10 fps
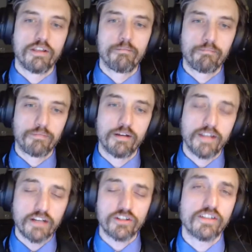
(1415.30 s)
the, the
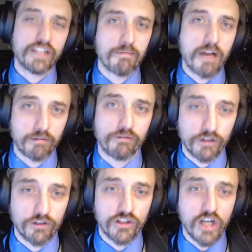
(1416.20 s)
here's the thing about
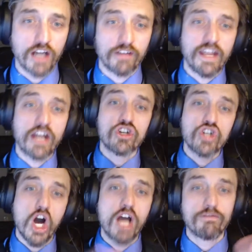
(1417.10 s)
preferred stock: they are
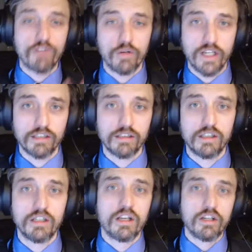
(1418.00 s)
non-voting.
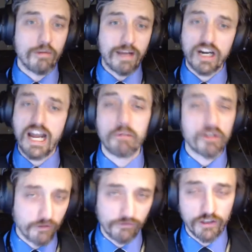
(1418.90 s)
No matter mm. how hmm.
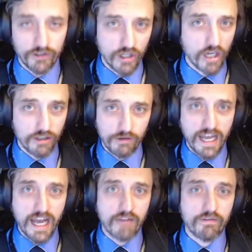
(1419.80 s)
much preferred stock you
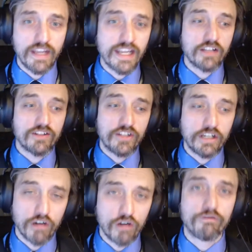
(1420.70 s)
have, they get
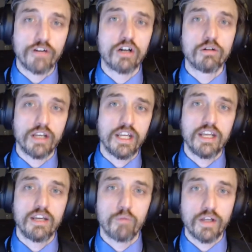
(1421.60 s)
zero vote
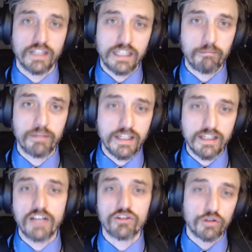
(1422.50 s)
in what the company
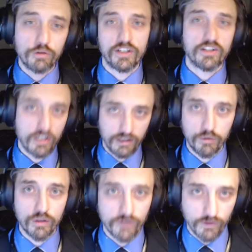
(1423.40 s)
does or who sits on the
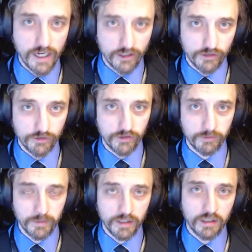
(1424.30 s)
board of
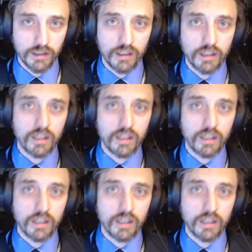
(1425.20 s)
directors. Okay.